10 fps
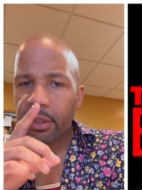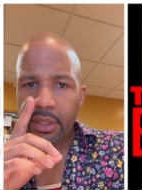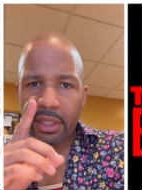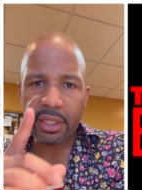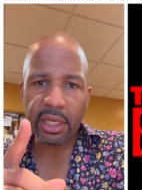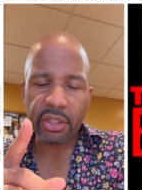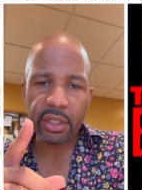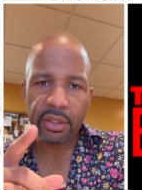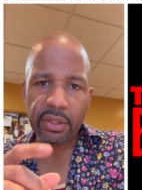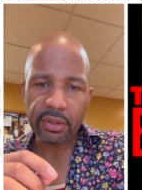
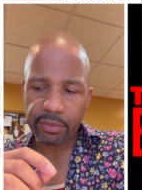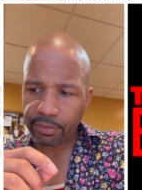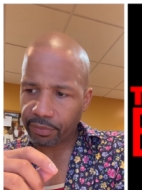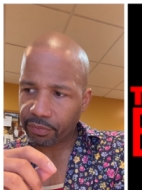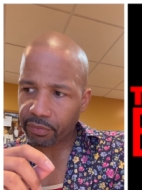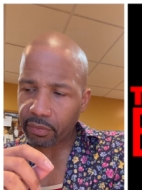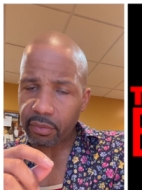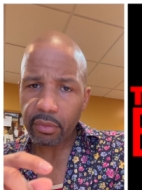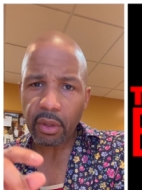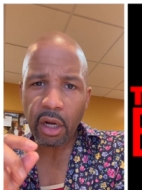decisions
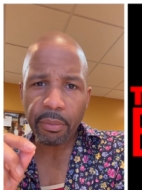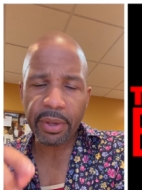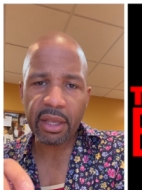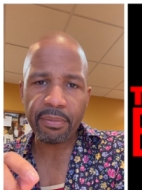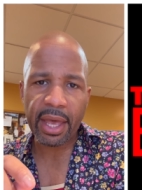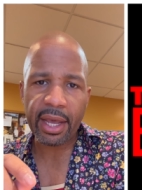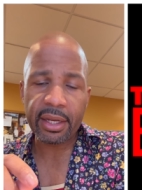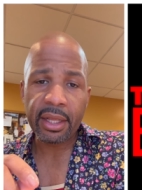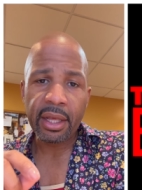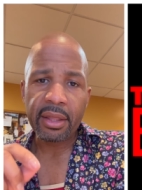are being
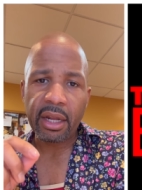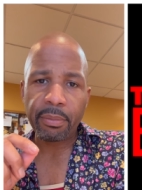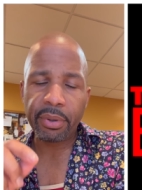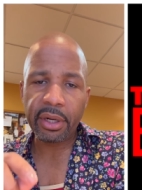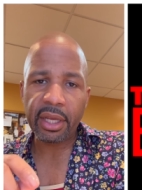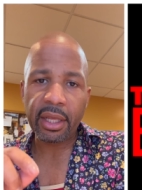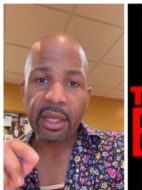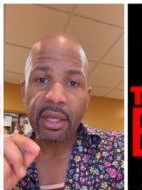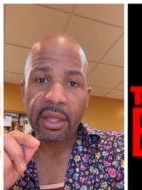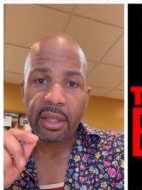made that are putting
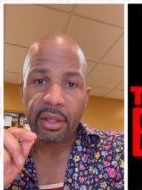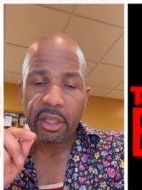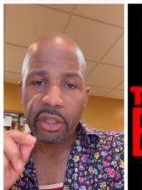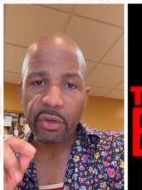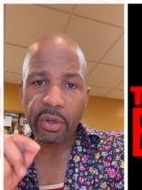you